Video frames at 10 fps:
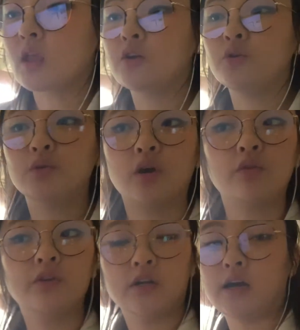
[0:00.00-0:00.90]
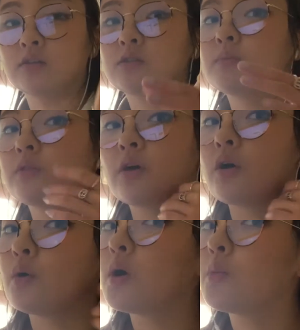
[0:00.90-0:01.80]
New COVID announcement
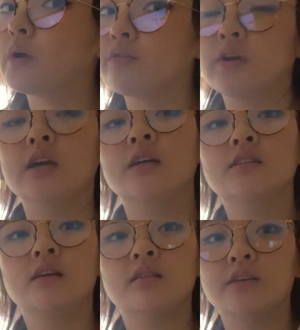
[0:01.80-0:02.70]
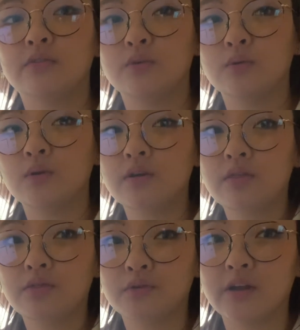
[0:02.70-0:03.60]
though, we've hit level
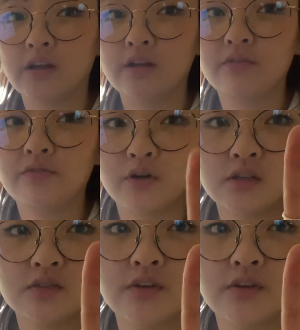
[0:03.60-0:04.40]
three, first